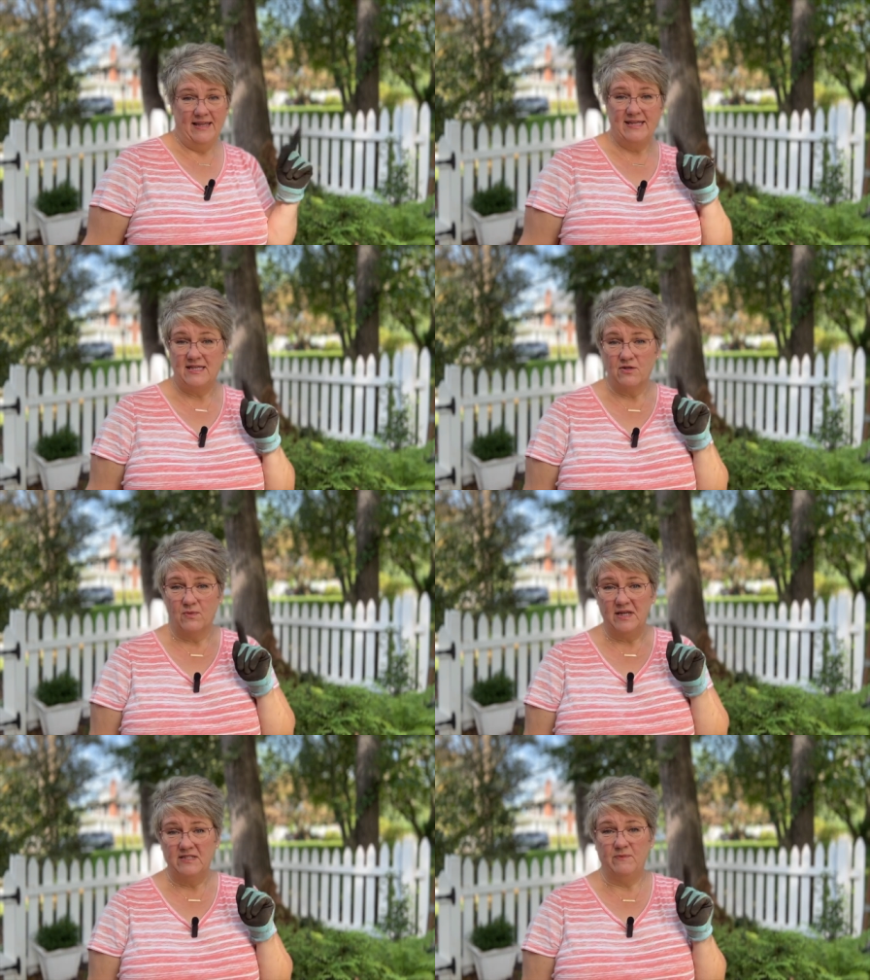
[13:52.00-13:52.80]
like
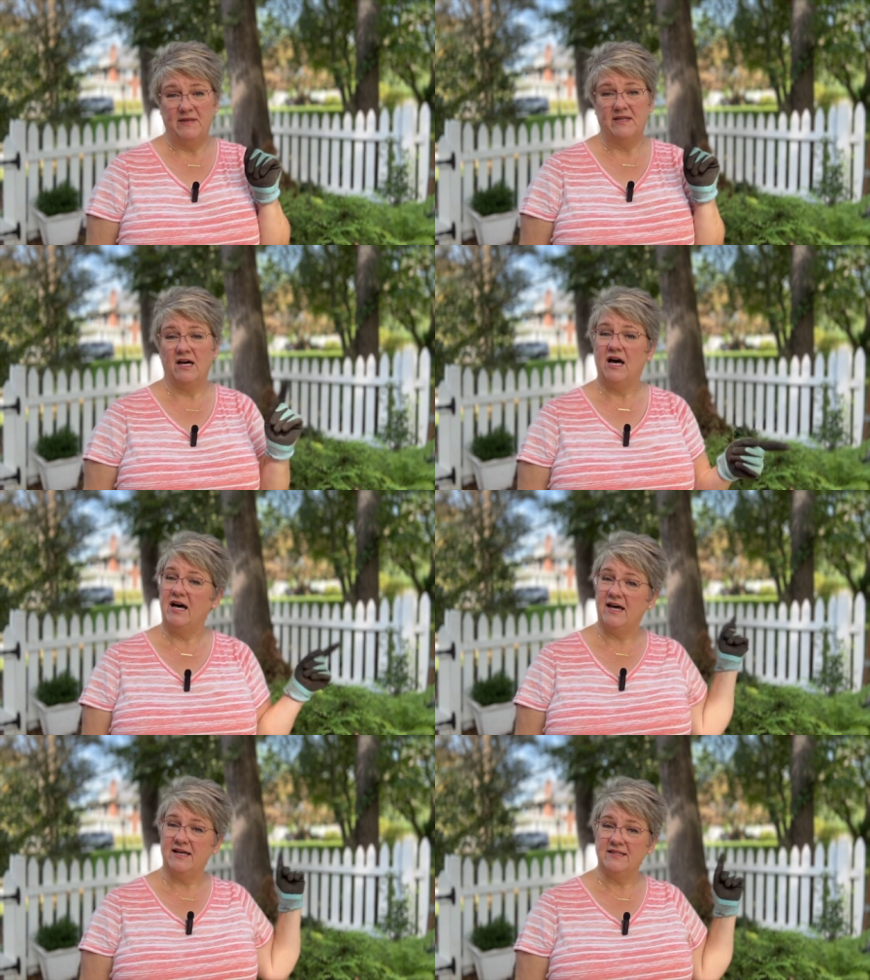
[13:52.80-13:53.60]
earwigs
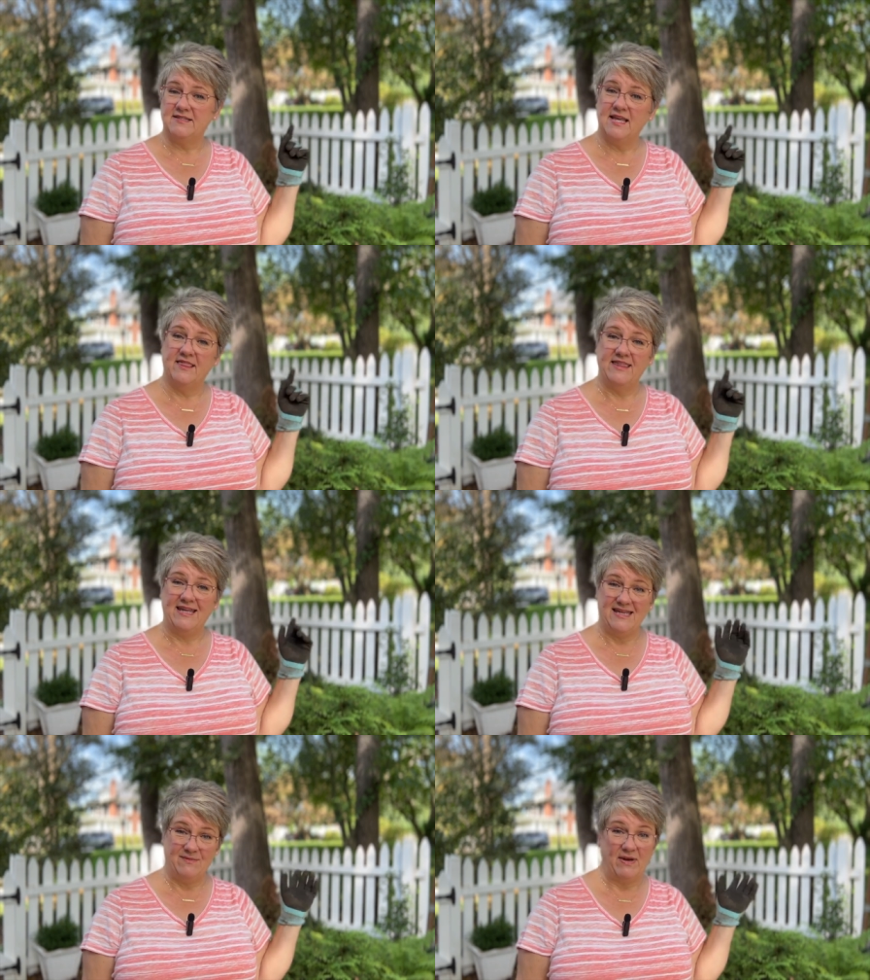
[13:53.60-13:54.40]
because they
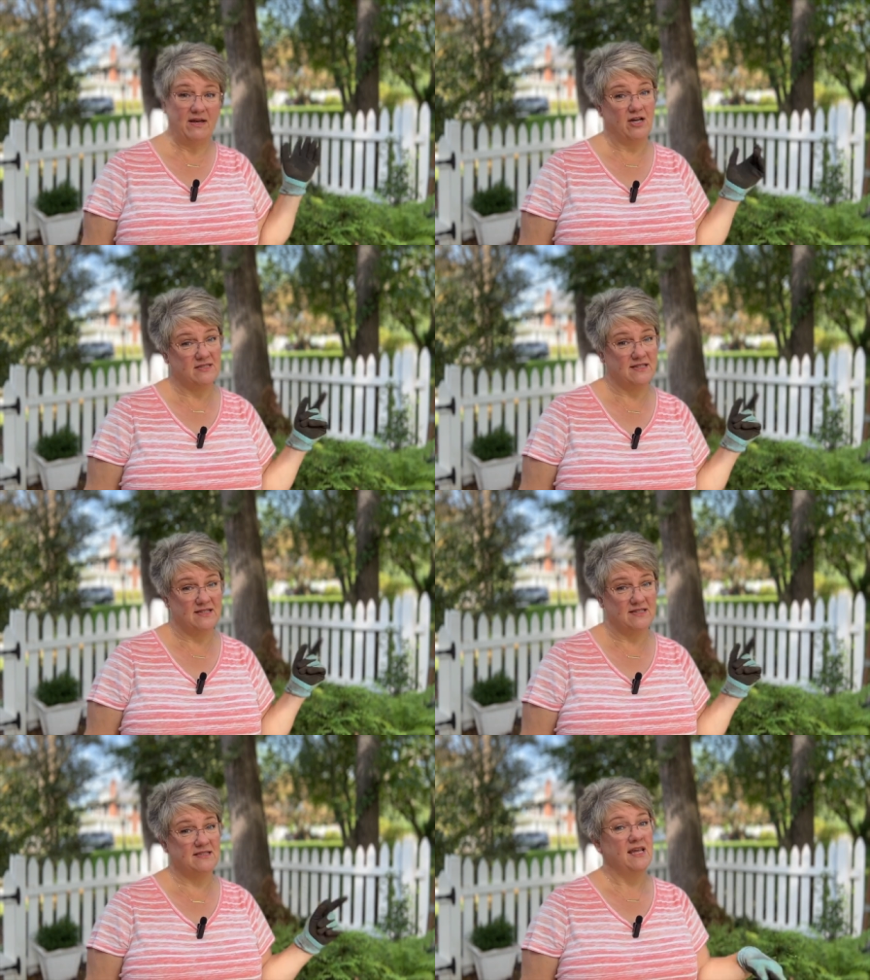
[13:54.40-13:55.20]
eat my
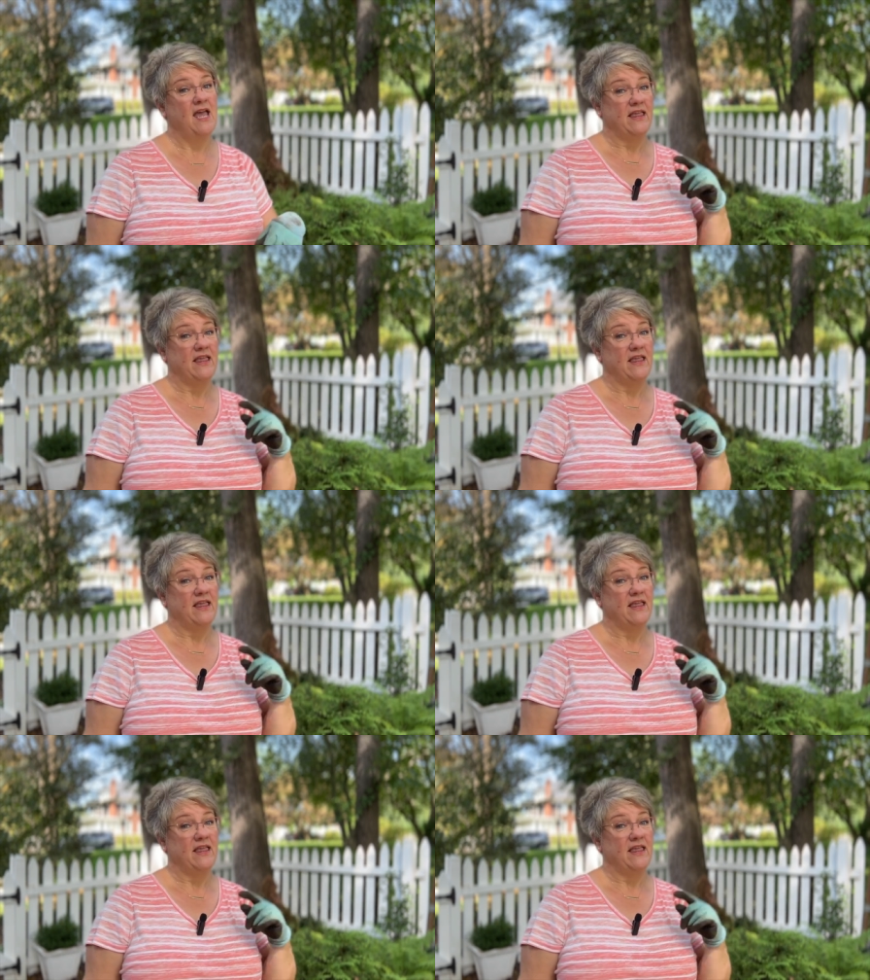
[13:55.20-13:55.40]
hostas,